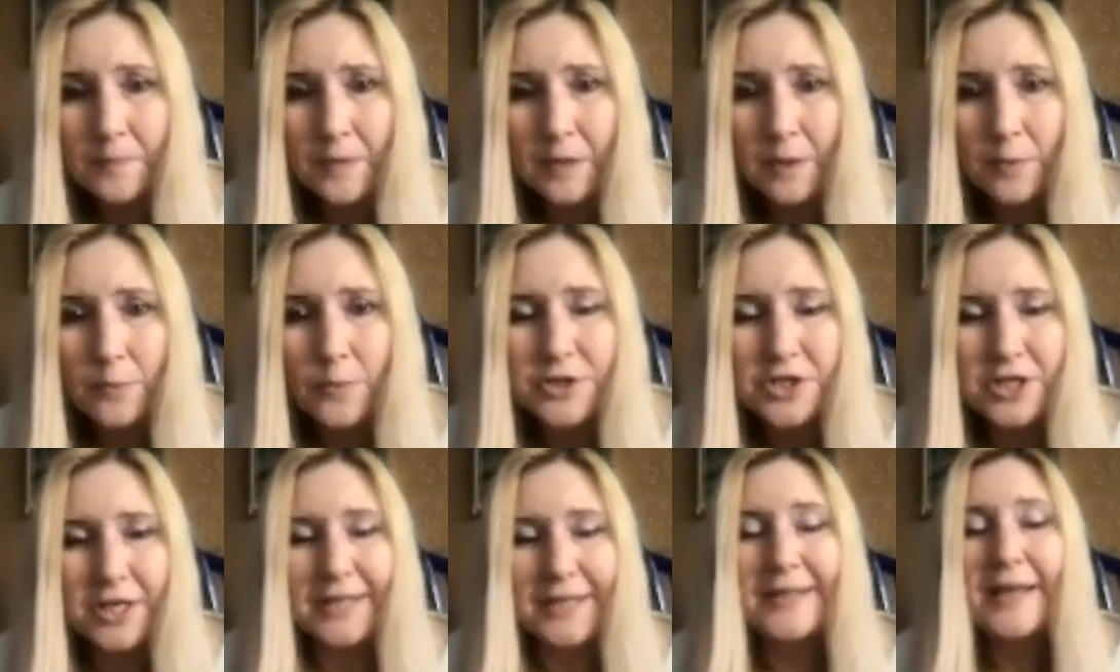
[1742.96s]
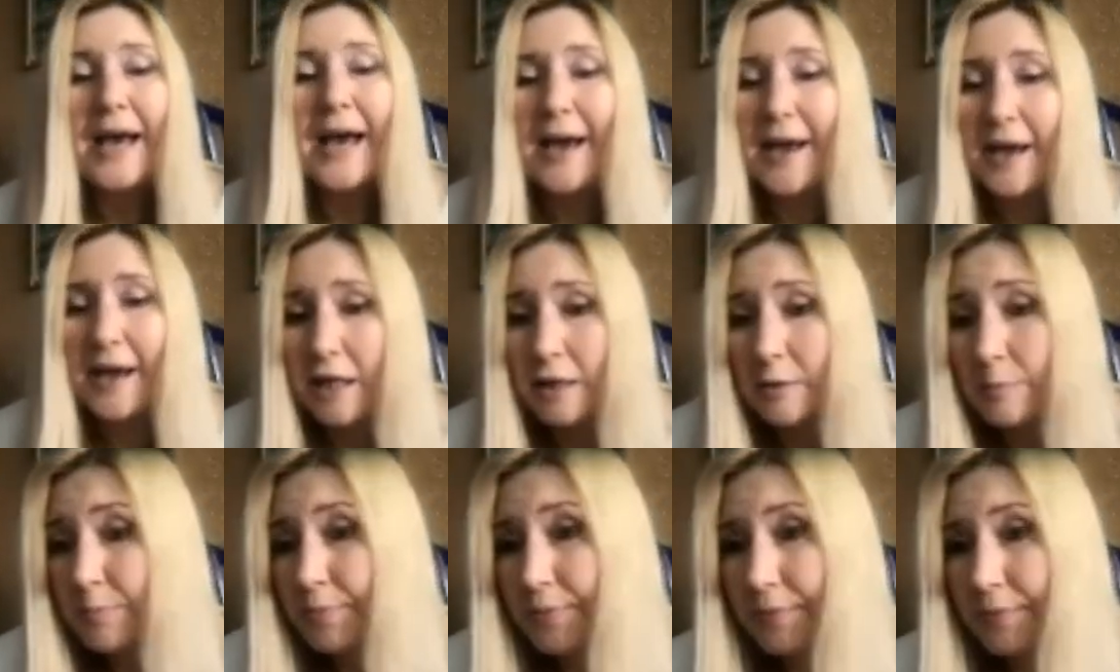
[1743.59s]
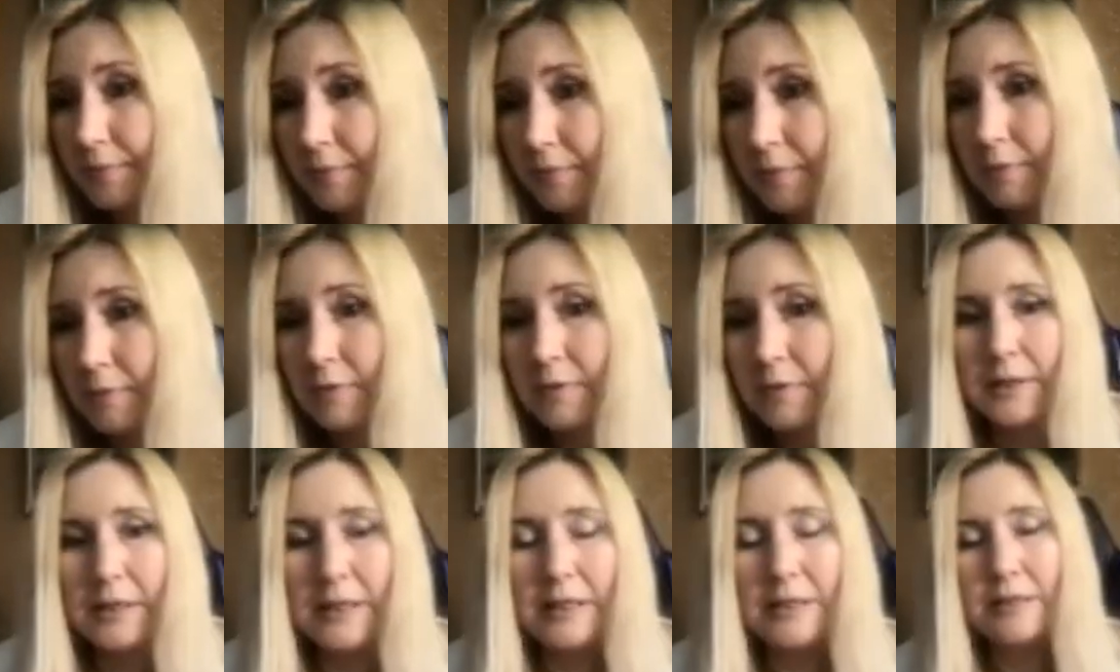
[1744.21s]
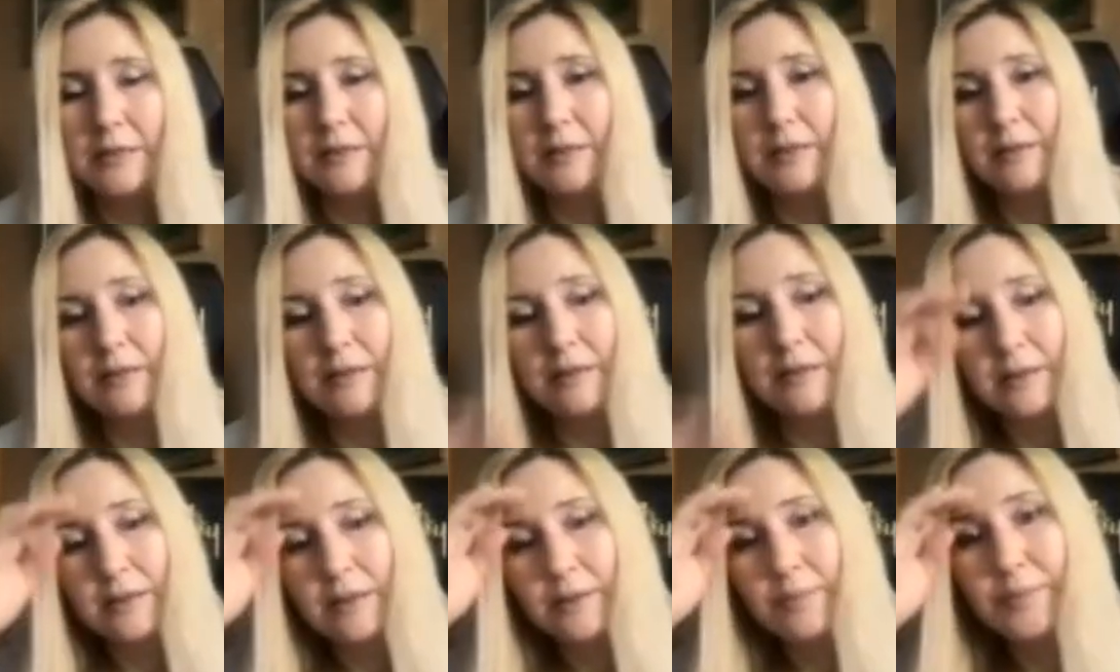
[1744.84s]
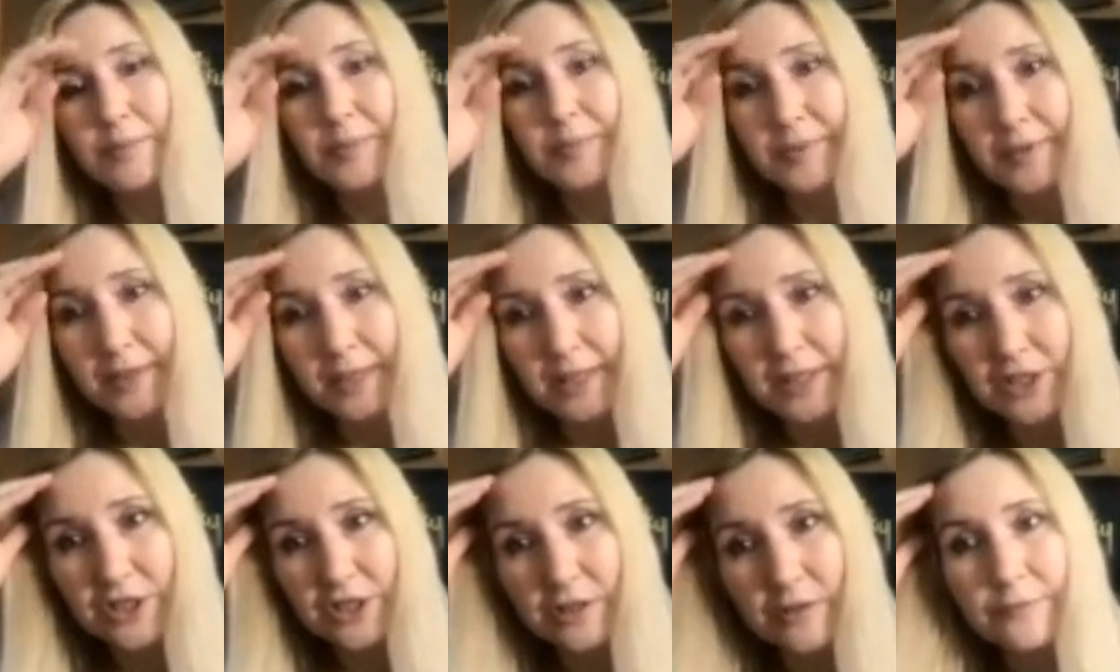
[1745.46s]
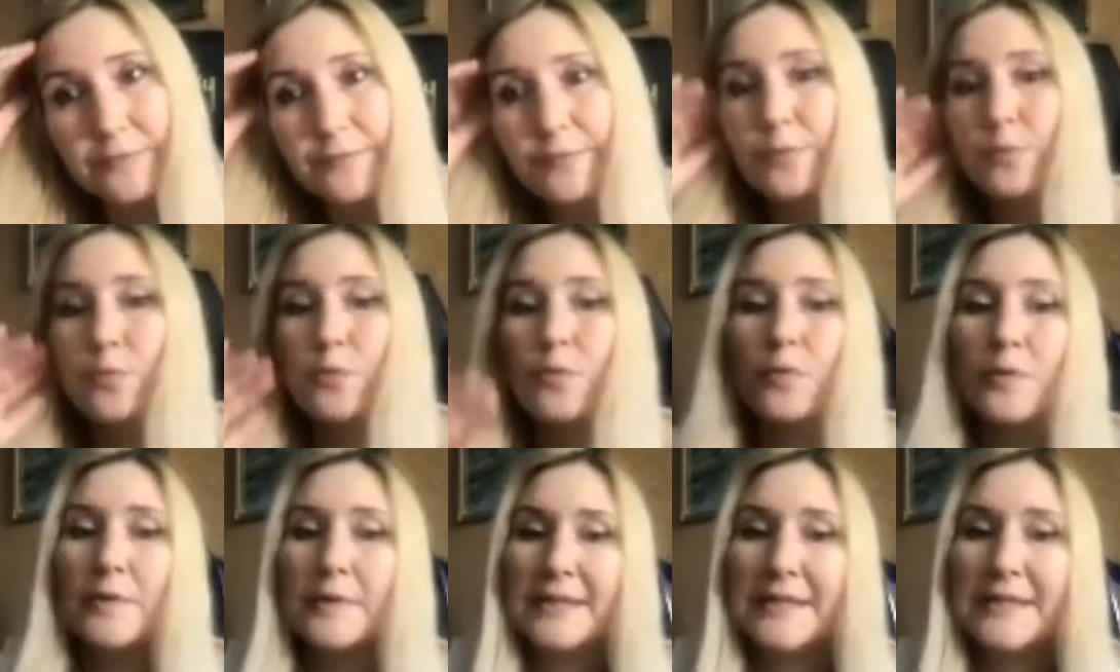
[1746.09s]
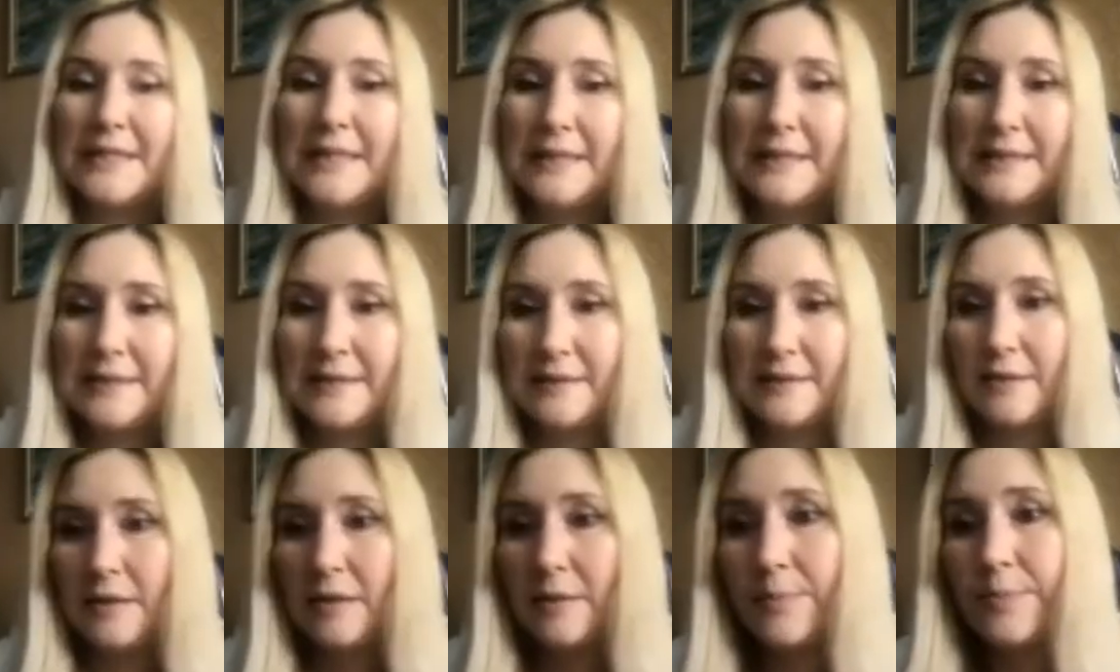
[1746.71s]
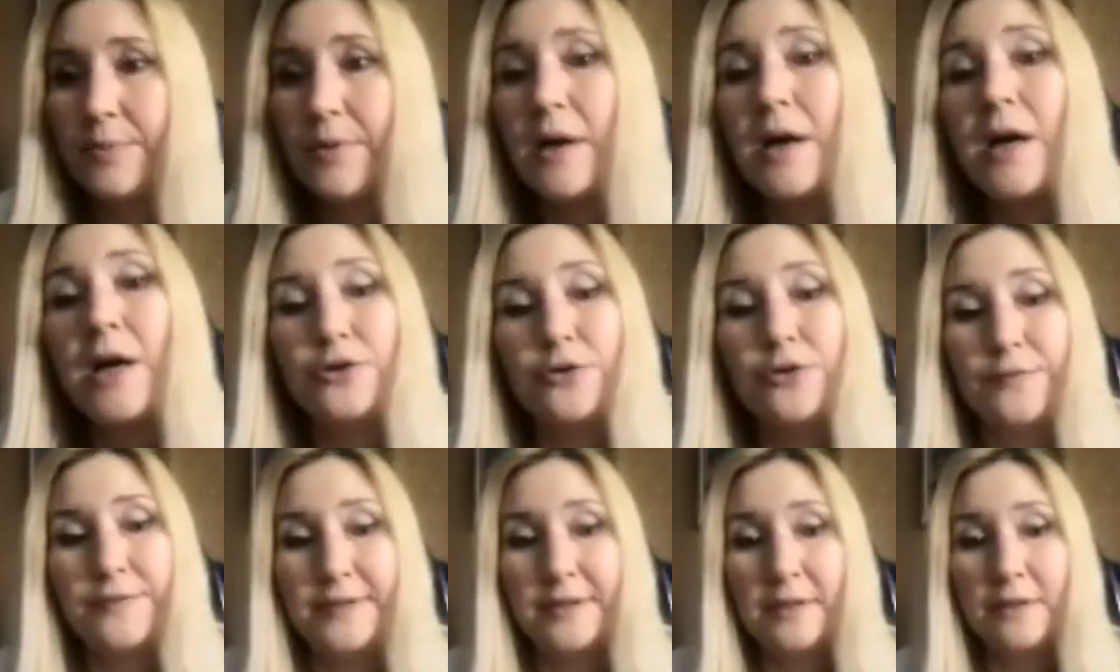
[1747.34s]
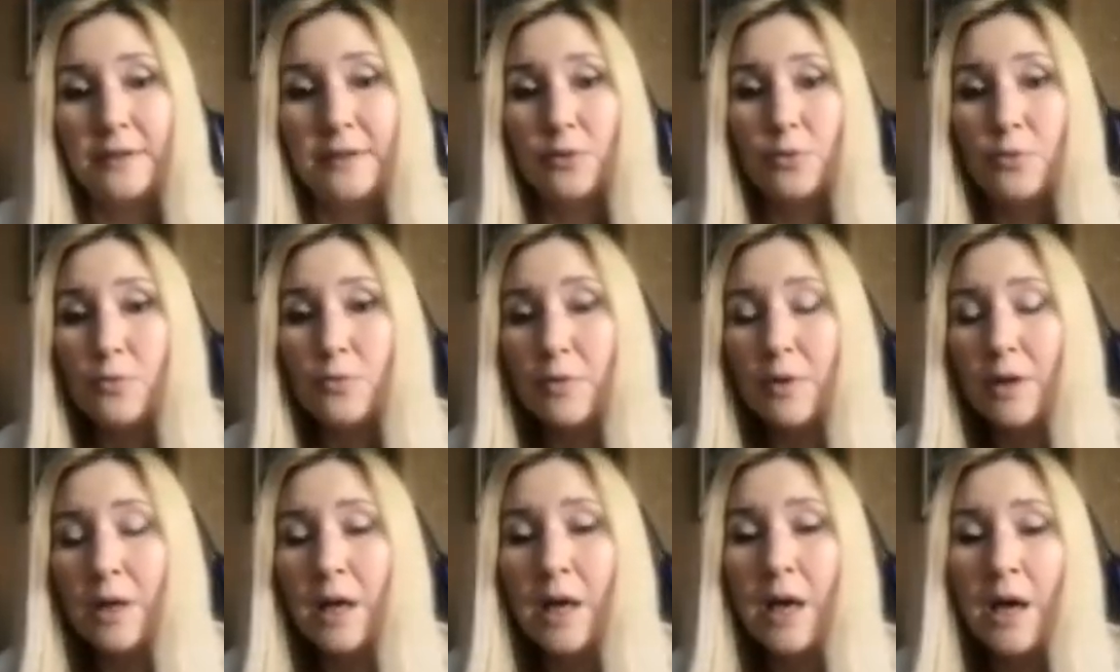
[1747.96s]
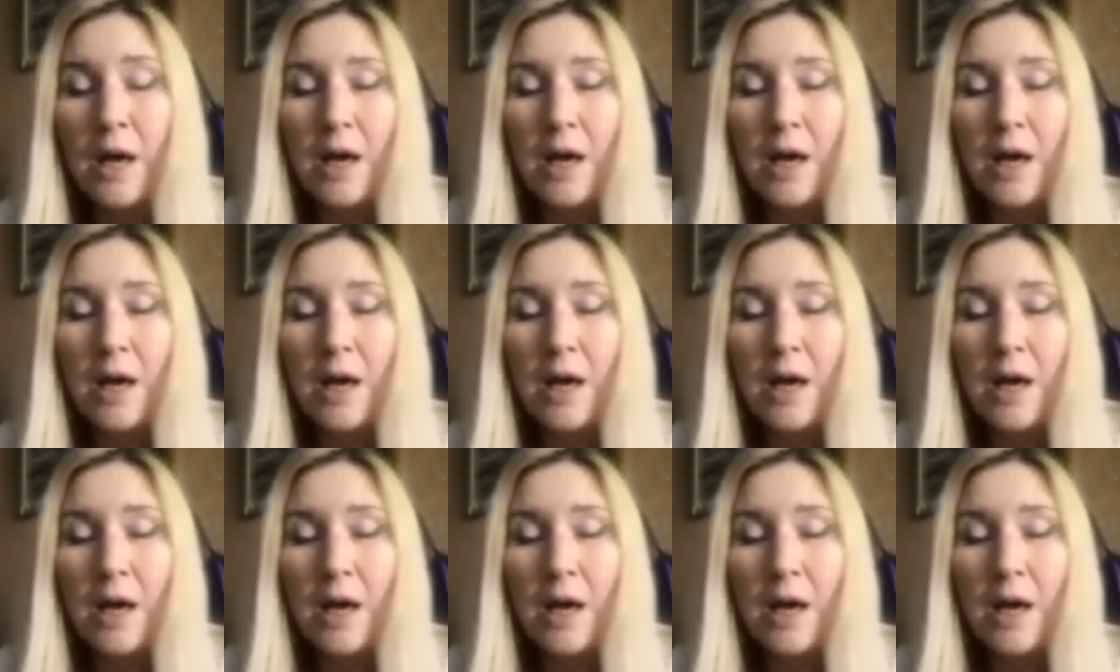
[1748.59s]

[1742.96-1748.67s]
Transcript: which can help in preparation for this part of ZNO.